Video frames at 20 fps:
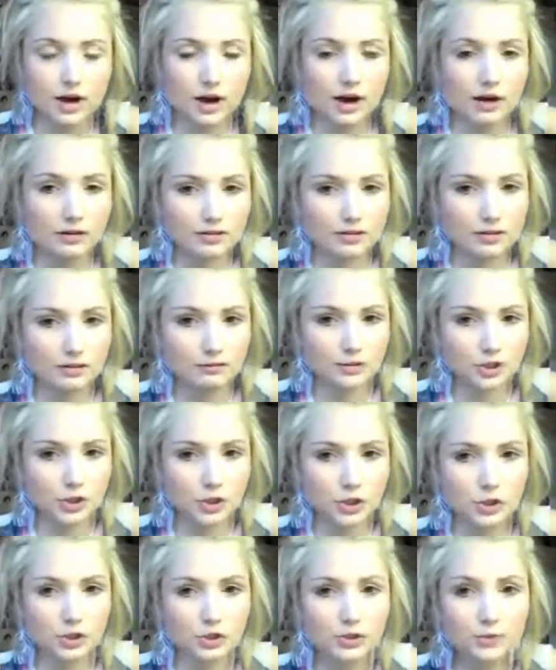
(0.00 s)
URSO for
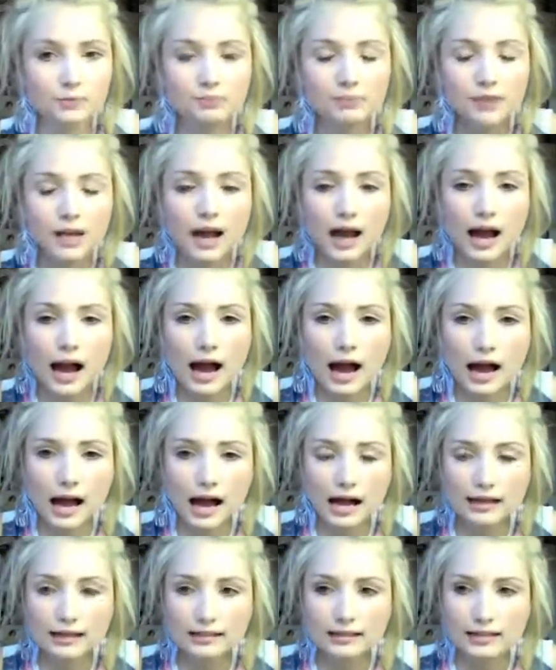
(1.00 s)
short,
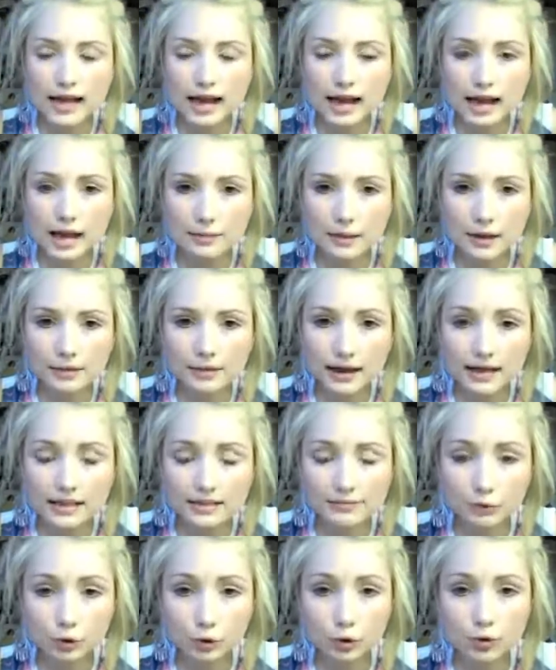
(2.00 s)
and that
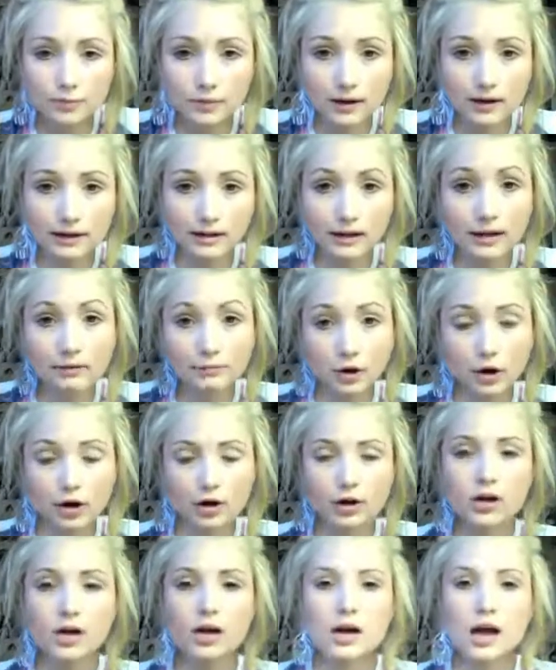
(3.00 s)
is for my
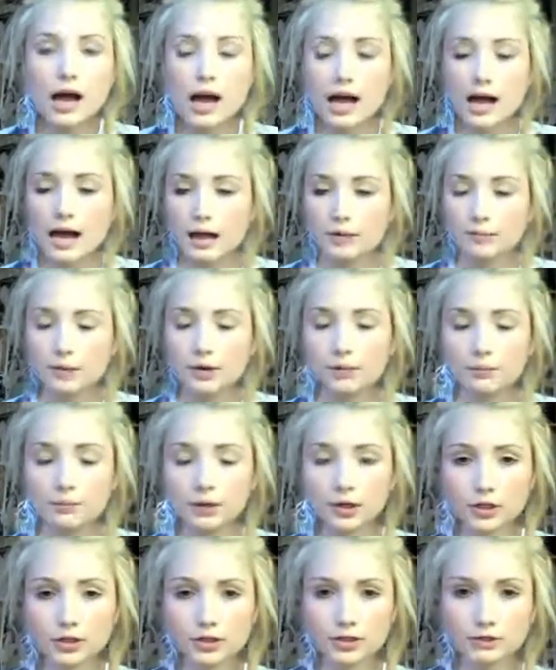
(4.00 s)
liver.
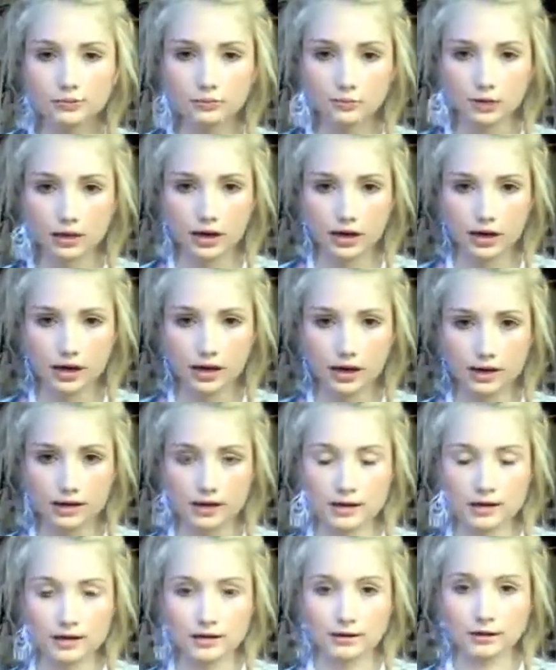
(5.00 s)
Because of
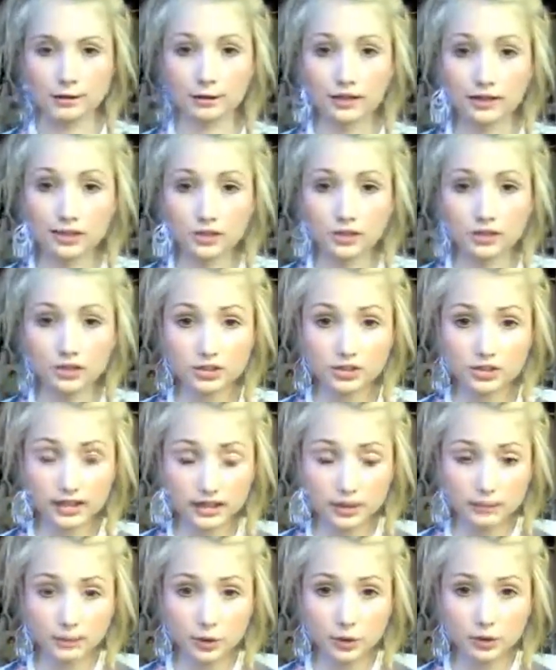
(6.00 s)
thick
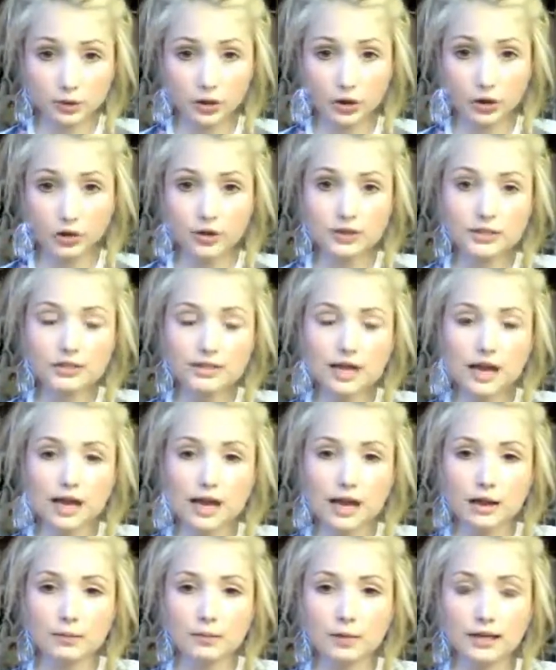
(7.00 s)
sticky mucus,
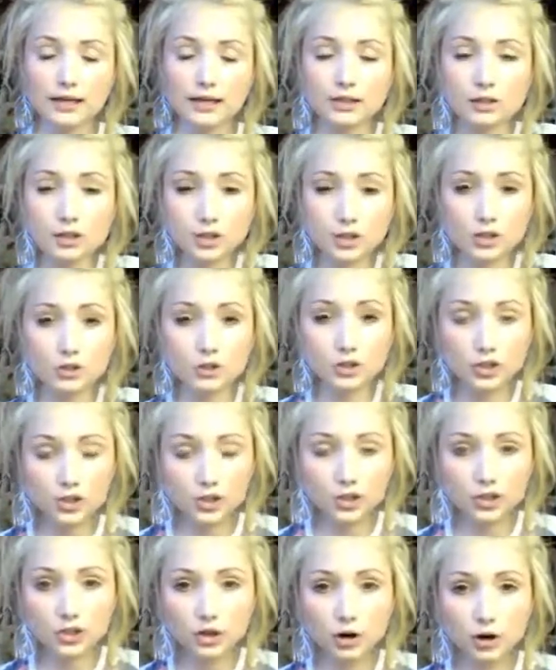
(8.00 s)
it doesn't
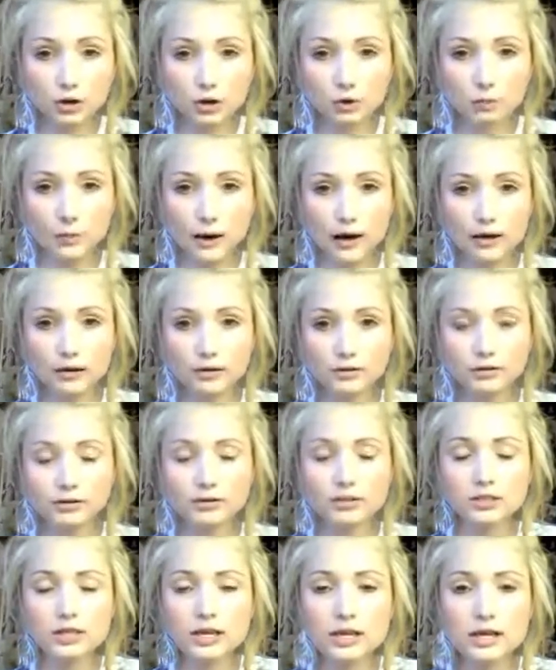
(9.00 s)
just clog up our
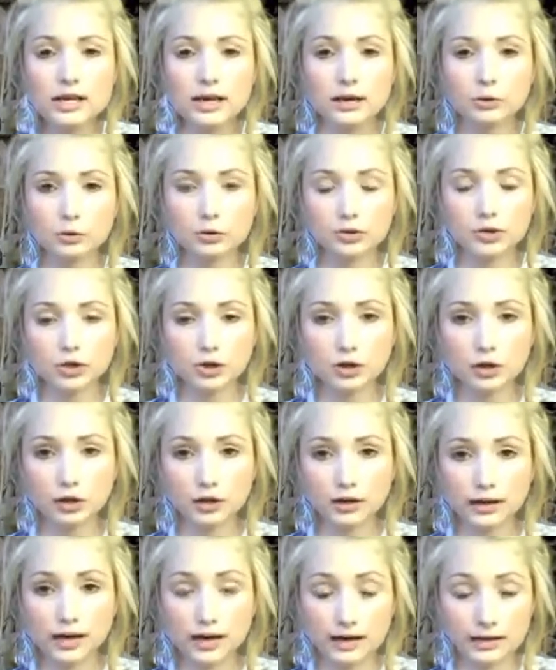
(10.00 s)
lungs, it also
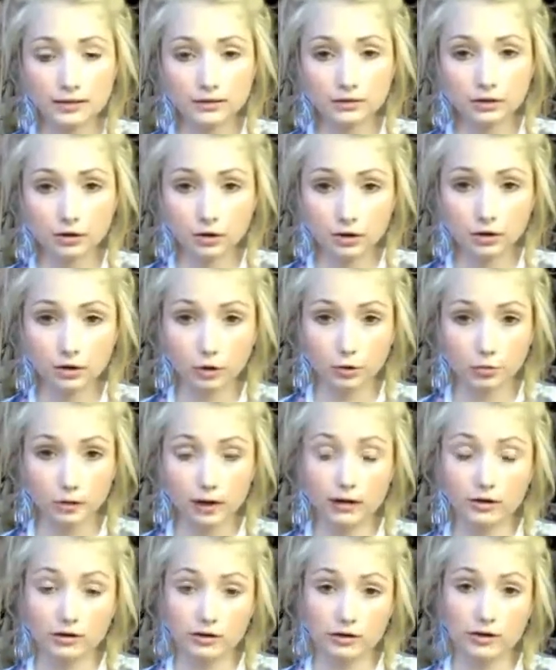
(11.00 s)
can clog up
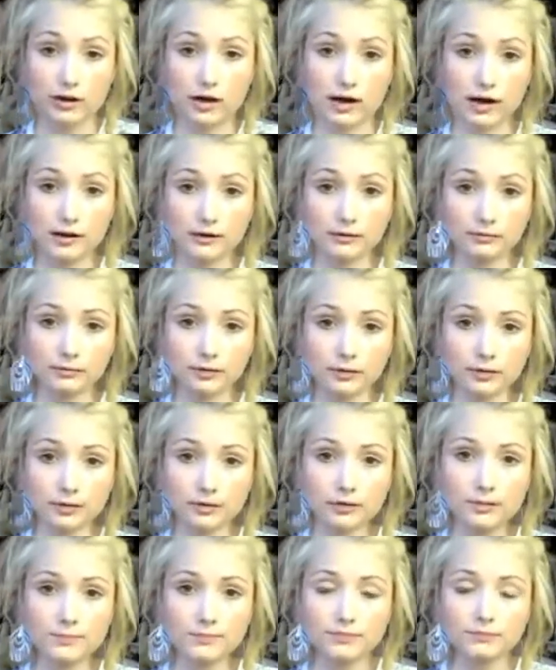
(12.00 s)
our
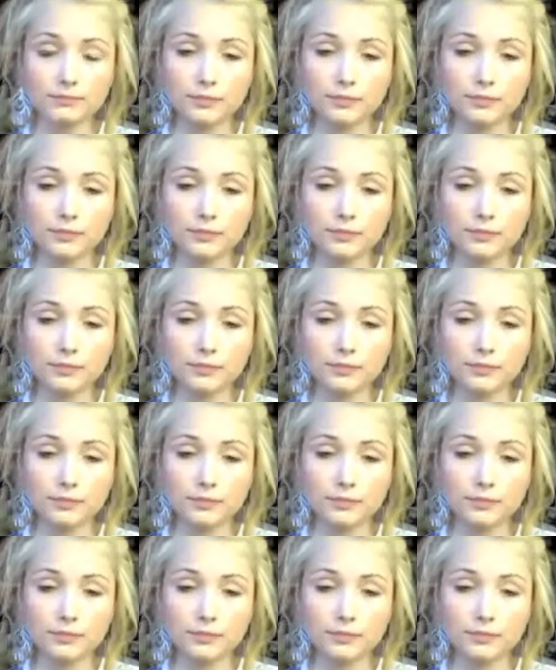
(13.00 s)
livers.